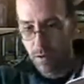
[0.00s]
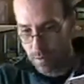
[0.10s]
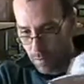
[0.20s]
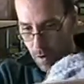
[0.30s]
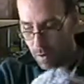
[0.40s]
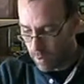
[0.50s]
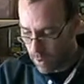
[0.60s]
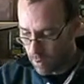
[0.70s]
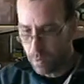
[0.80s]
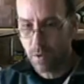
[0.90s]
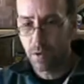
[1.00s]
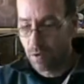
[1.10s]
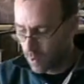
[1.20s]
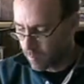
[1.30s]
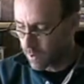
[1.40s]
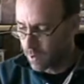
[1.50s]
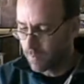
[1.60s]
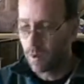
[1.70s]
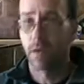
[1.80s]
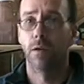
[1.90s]
the Hobbit House. Here, let's see
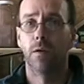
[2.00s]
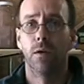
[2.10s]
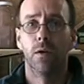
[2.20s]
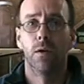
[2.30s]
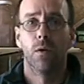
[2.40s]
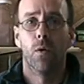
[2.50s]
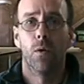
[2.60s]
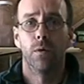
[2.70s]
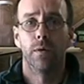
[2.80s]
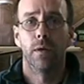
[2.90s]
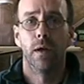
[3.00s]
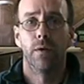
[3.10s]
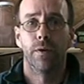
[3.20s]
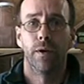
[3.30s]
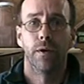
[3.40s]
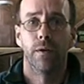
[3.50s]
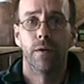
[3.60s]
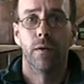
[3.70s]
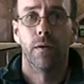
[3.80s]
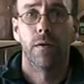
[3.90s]
if I can hold it down here
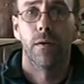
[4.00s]
and